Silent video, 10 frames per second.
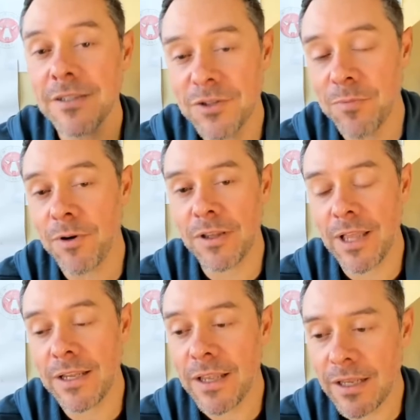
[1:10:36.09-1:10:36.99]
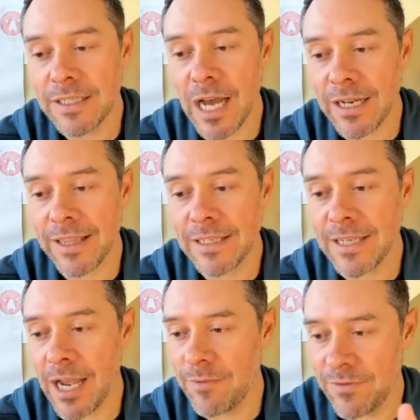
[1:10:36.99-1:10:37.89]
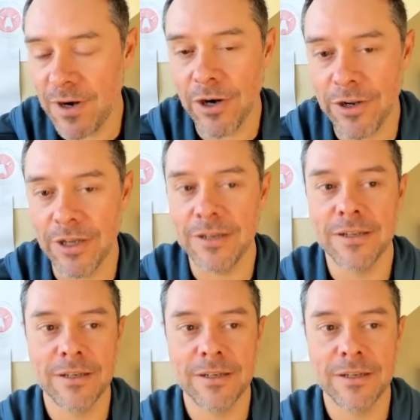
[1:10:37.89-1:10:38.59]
at that time was very good.